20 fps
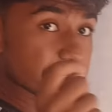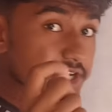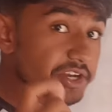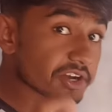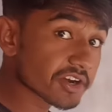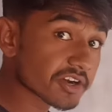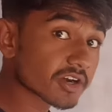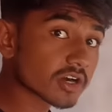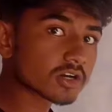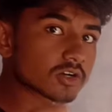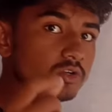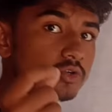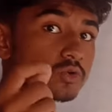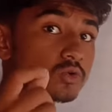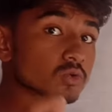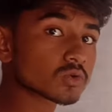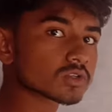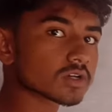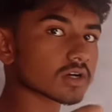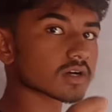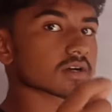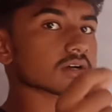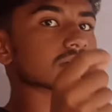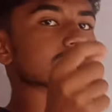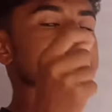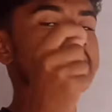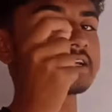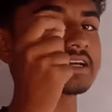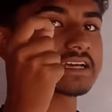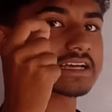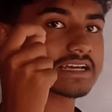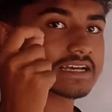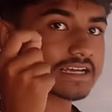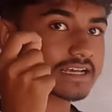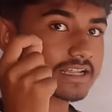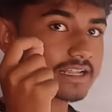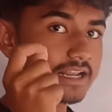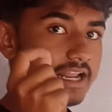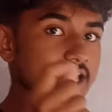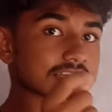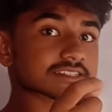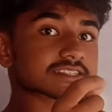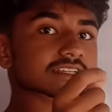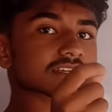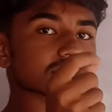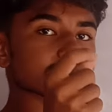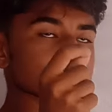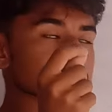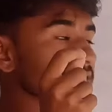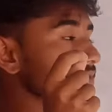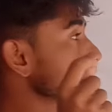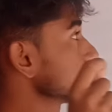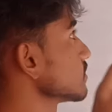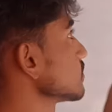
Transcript: in order to do the classical